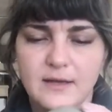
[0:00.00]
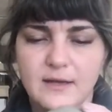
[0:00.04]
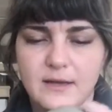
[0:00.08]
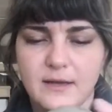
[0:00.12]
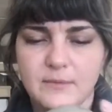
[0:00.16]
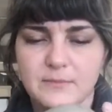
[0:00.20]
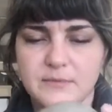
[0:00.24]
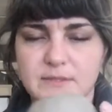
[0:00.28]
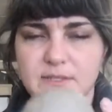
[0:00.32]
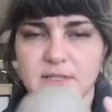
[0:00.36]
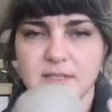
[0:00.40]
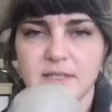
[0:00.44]

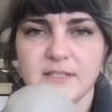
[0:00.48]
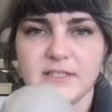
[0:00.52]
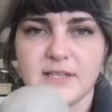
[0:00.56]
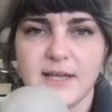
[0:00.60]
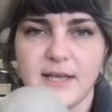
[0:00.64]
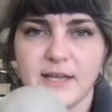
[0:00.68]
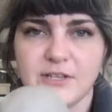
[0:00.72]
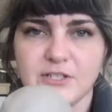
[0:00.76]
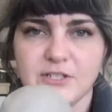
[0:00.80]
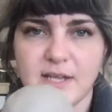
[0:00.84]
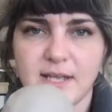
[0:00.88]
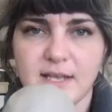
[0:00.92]
I'm just going to
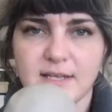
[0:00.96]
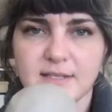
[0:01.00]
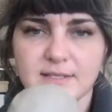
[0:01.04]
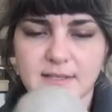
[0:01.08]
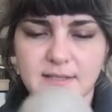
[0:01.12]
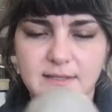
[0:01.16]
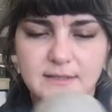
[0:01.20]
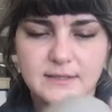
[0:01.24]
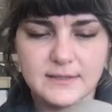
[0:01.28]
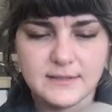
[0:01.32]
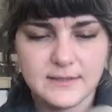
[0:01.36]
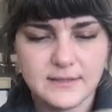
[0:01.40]
attach as
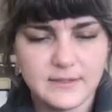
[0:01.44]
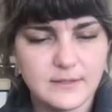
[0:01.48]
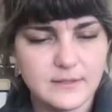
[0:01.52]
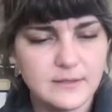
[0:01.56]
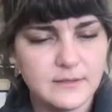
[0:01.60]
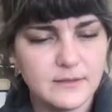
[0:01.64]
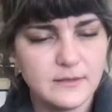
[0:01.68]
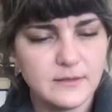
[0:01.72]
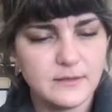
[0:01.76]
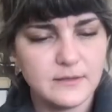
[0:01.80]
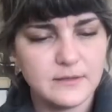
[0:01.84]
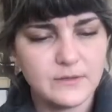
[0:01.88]
is
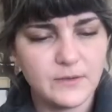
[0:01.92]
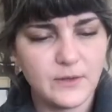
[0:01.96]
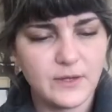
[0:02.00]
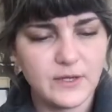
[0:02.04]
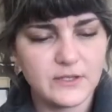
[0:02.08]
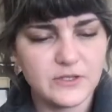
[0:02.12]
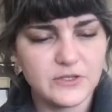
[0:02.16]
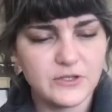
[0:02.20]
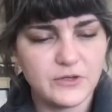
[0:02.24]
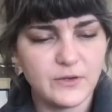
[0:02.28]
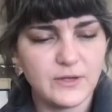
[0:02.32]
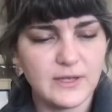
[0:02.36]
so I
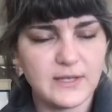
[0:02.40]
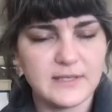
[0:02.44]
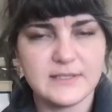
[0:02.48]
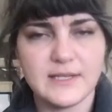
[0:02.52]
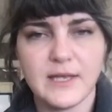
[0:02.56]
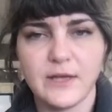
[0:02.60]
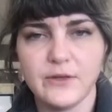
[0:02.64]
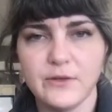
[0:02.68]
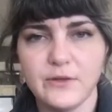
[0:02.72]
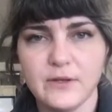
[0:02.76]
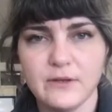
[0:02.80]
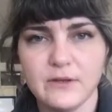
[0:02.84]
can show you guys
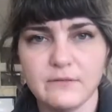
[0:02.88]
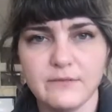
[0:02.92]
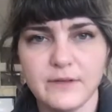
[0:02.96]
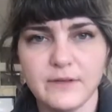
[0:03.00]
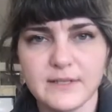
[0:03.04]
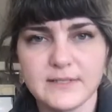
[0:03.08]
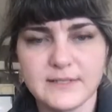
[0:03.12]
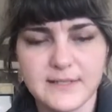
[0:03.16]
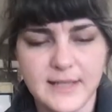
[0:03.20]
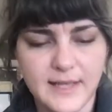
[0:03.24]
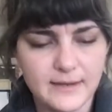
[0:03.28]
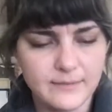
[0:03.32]
how you can
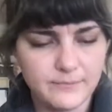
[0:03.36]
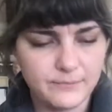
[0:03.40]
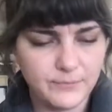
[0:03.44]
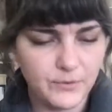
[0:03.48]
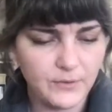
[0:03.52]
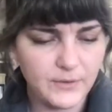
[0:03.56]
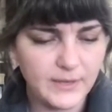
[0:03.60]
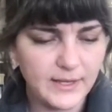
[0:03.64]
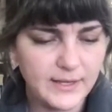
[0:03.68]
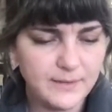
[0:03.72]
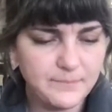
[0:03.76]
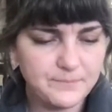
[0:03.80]
fix that,
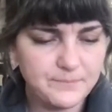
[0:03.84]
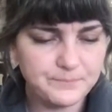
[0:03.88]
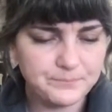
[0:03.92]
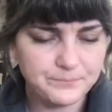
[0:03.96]
okay?